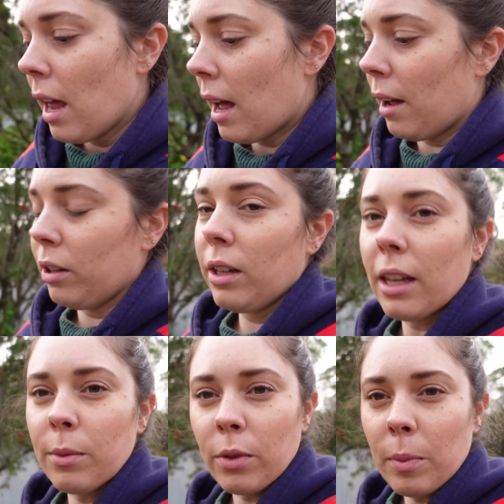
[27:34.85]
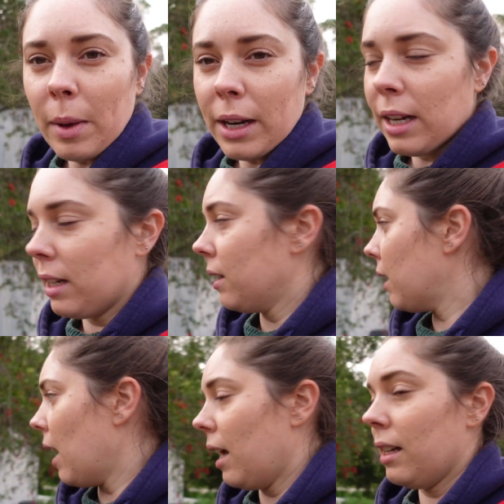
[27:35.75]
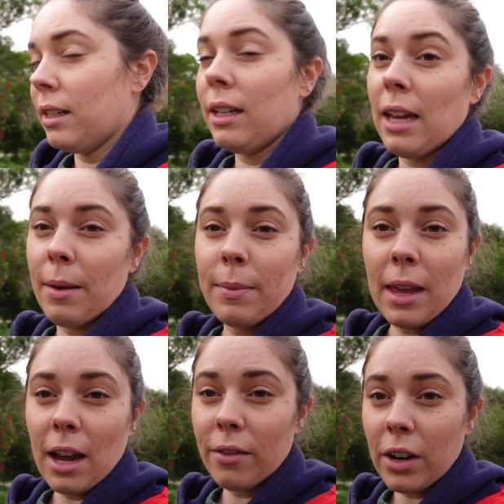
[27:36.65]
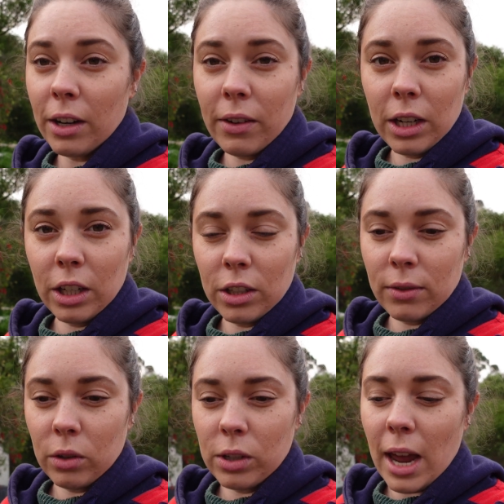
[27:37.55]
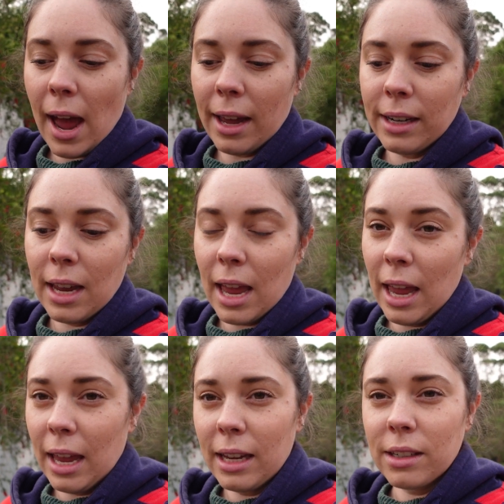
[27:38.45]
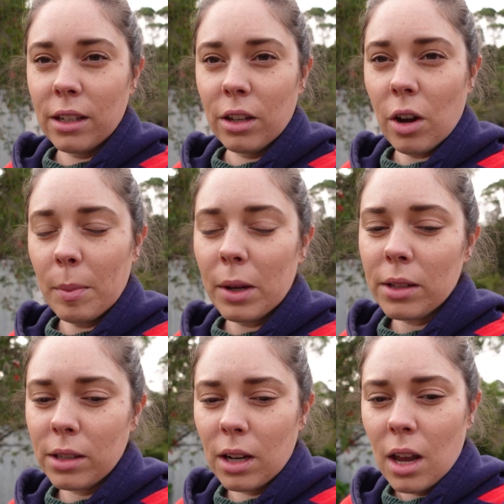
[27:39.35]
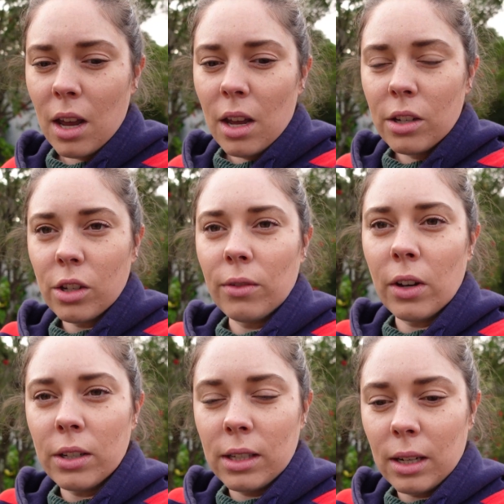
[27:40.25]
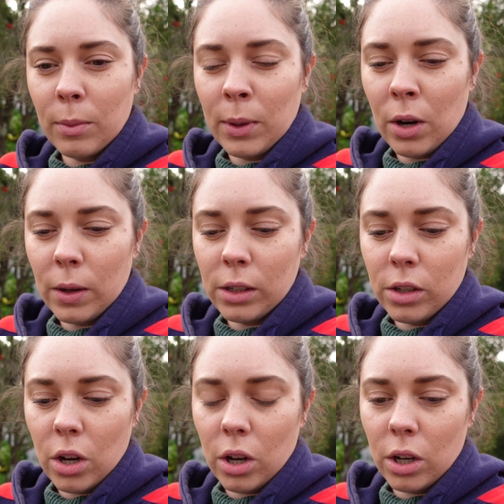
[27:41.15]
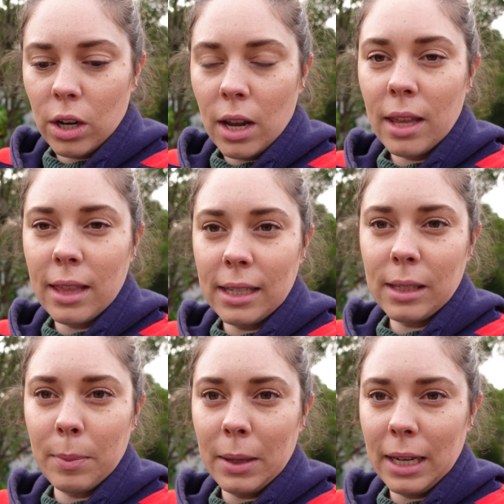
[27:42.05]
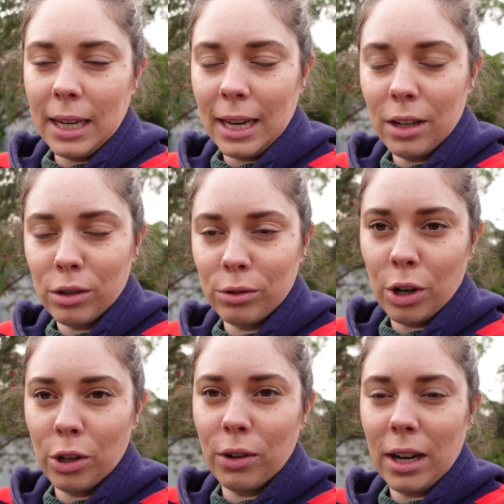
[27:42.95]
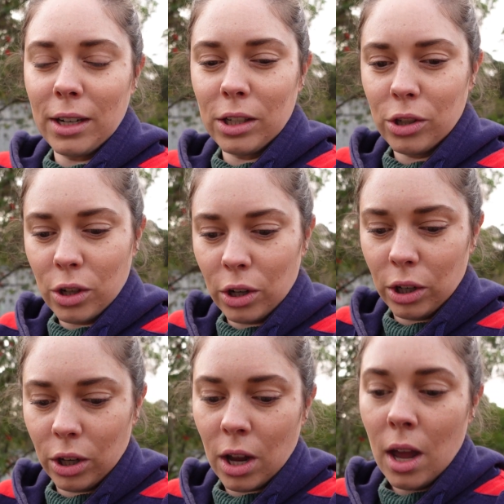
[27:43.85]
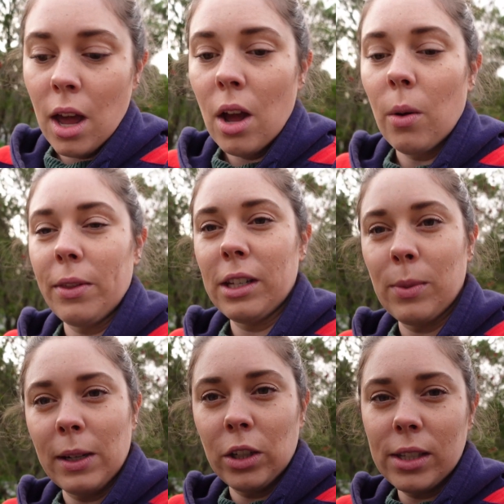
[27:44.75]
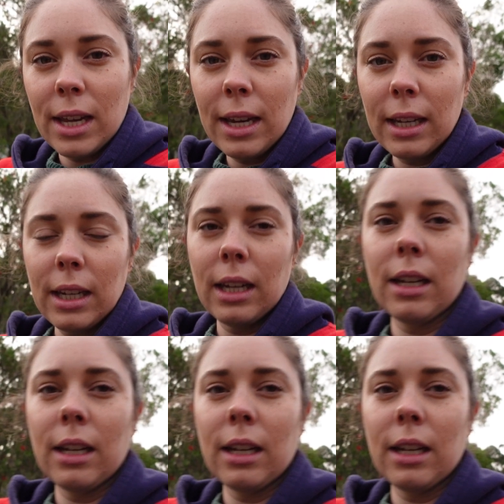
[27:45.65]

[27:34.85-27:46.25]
You can get them from Bunnings, and yeah, they are very, very useful to add air into the compost. So first we're going to turn this bin here. I'll turn you around and show you what this one looks like.